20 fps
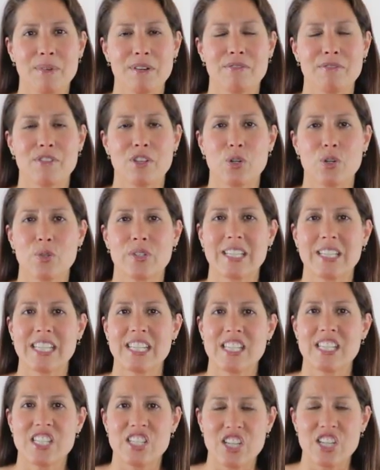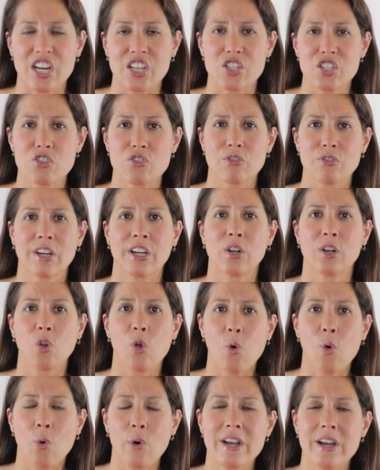of those
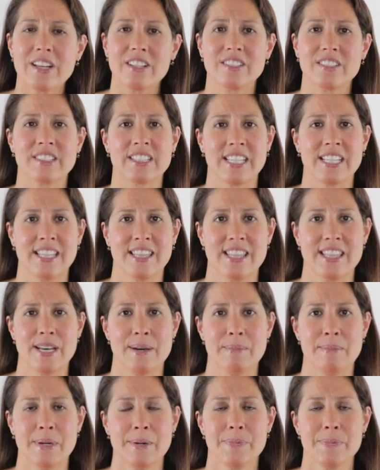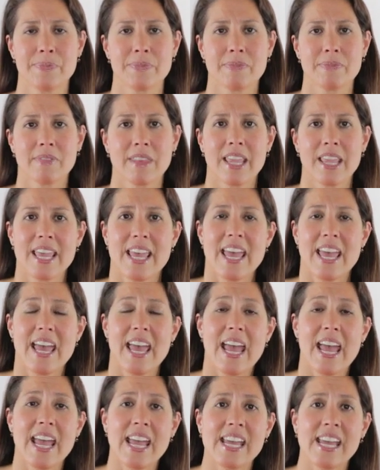industrial oils in them.
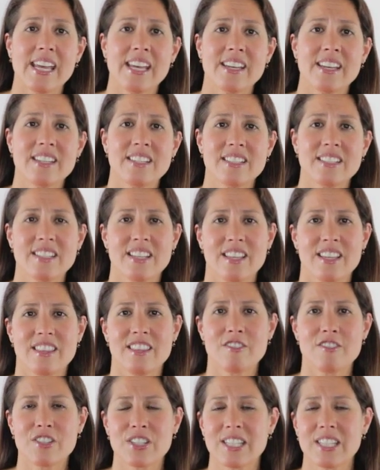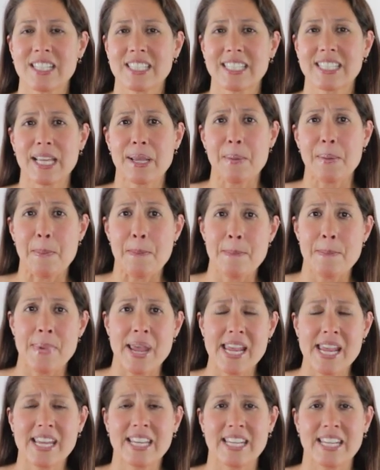And there's things like
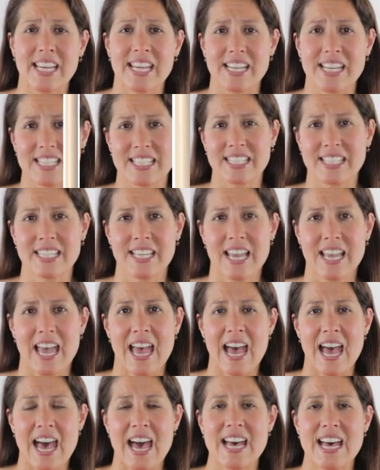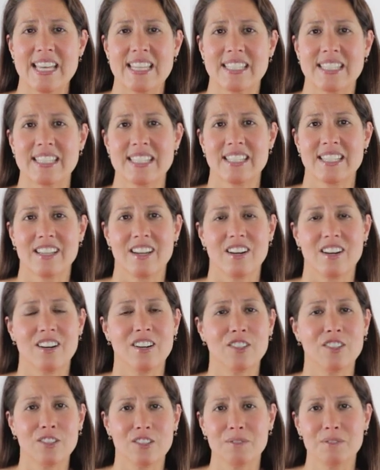mayonnaise has
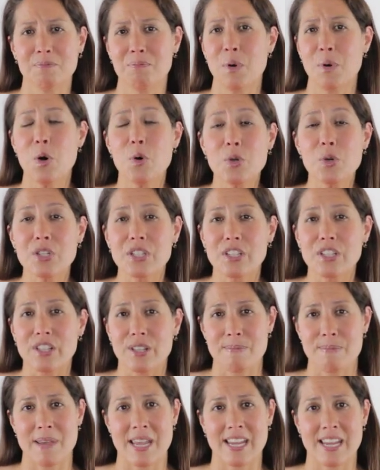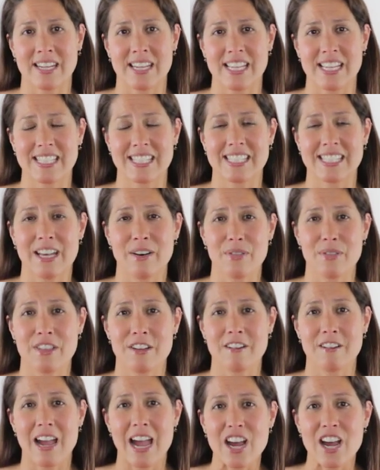most of the mayonnaise is out
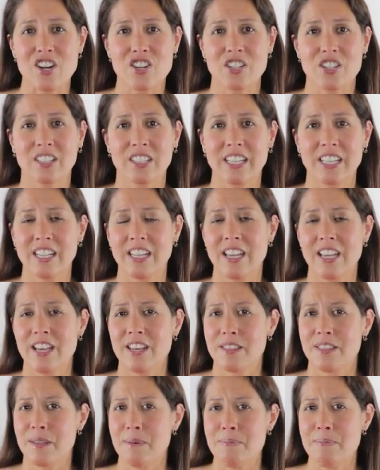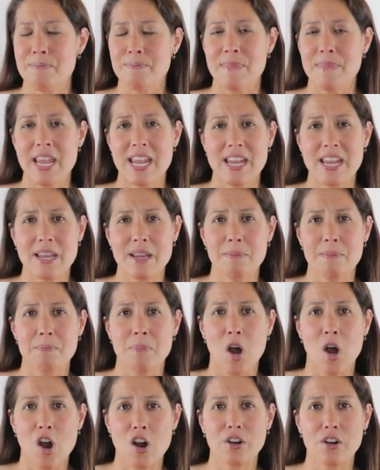there. Actually, the main
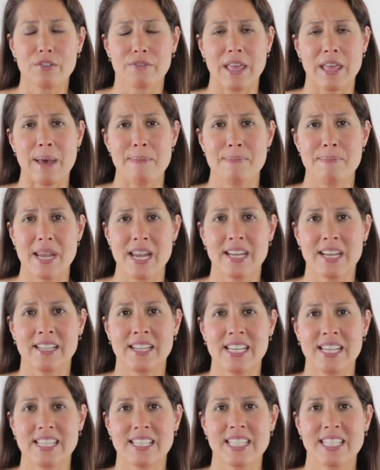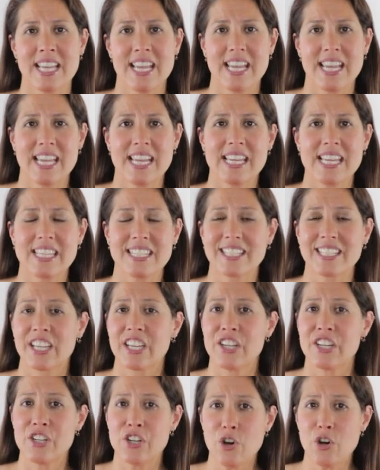part of that mayonnaise is
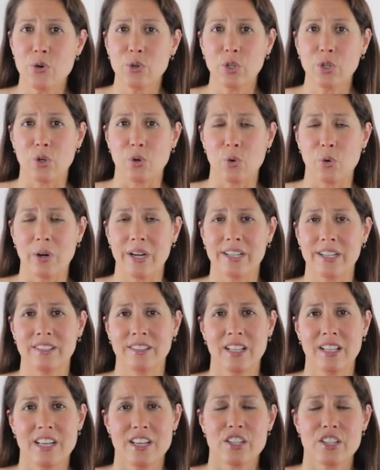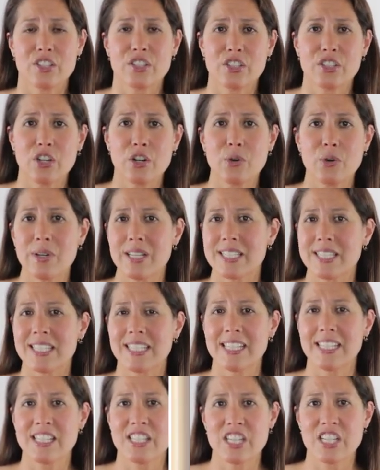canola oil. So it's
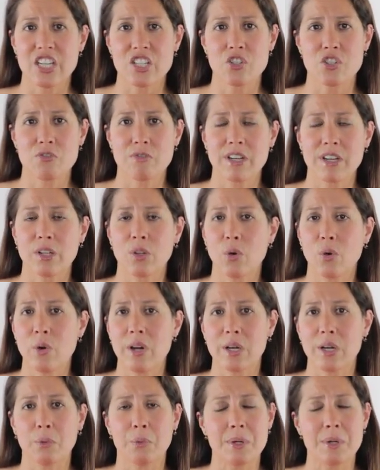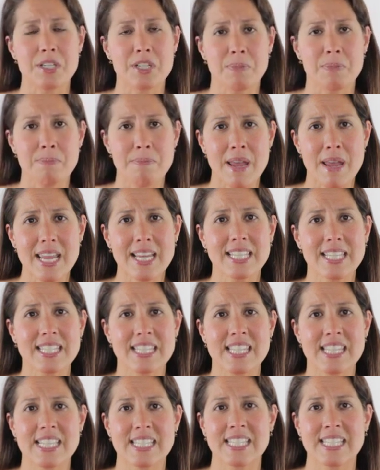an industrial oil, which makes
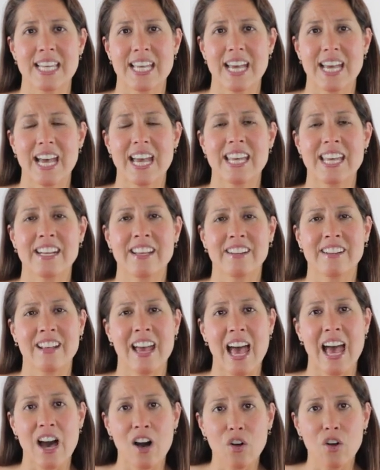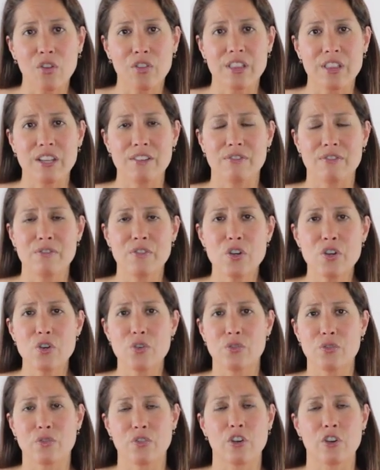this an unhealthy
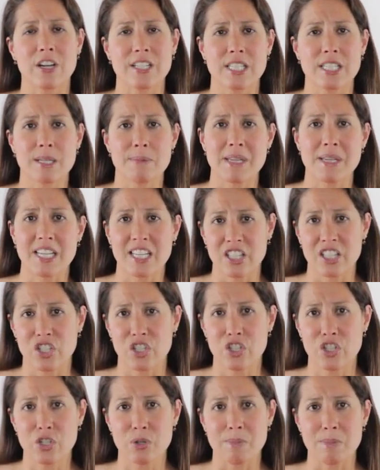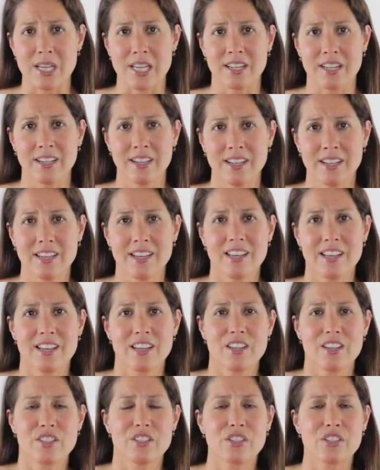food for us to be consuming.
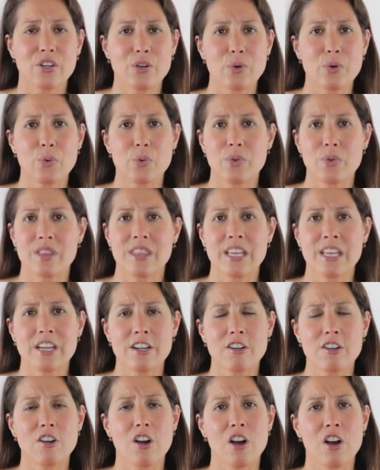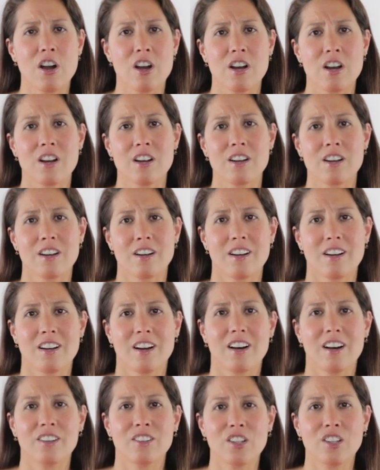So there are
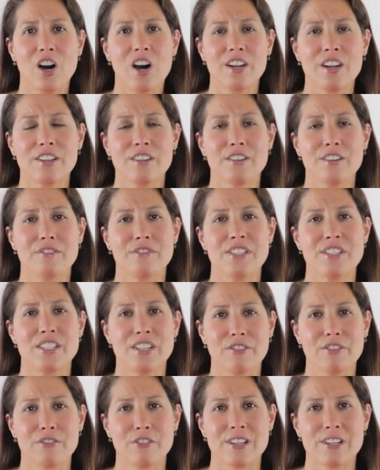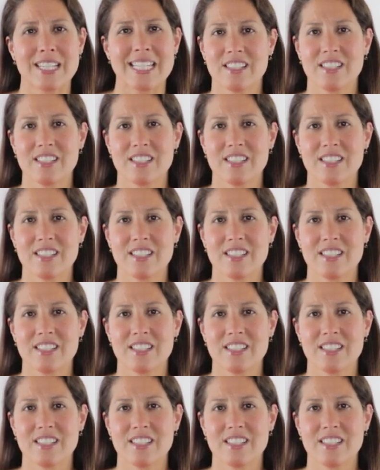a lot of different